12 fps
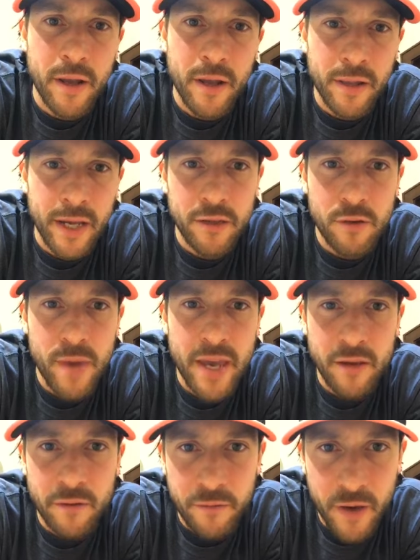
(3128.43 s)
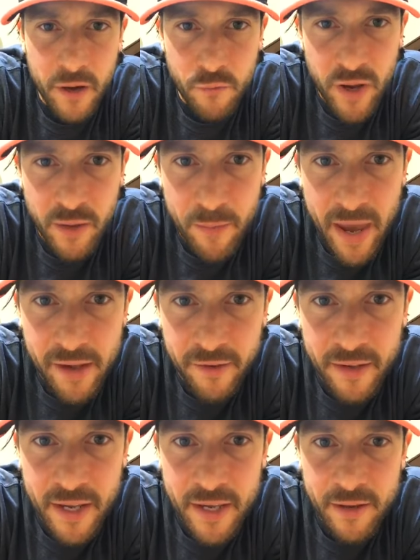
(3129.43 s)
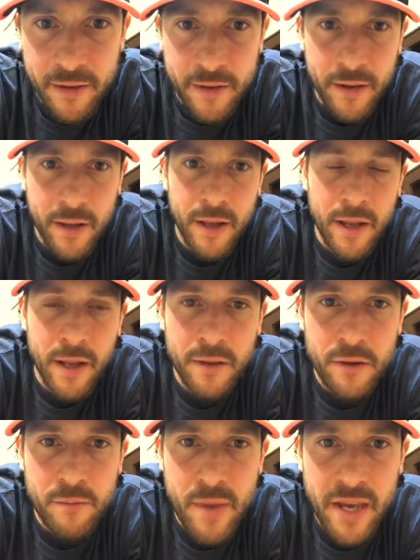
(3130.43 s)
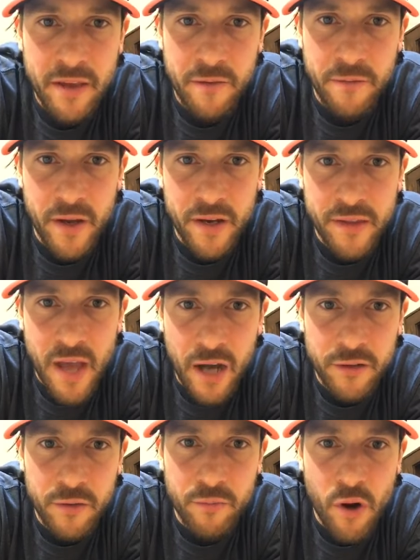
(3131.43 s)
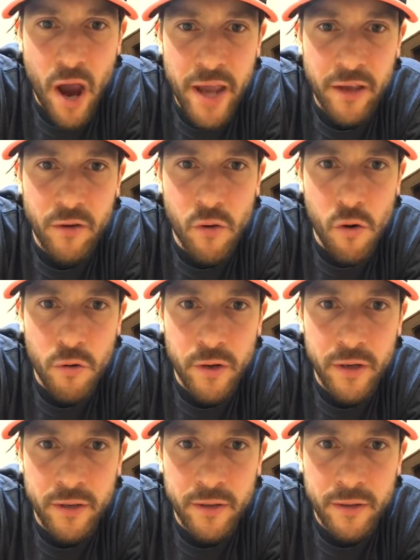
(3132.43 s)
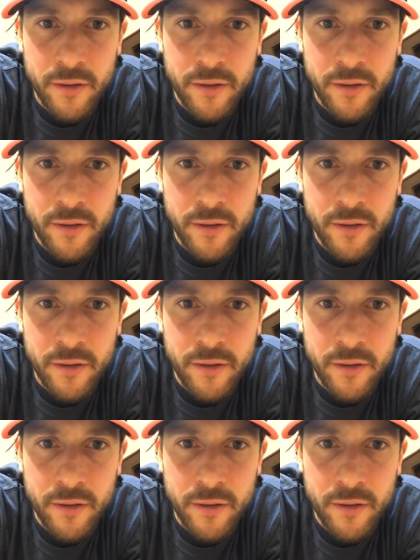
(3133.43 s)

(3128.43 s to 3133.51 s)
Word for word: Like they're making fun of Rick Macci, they're making fun of Dr. Brian Gordon.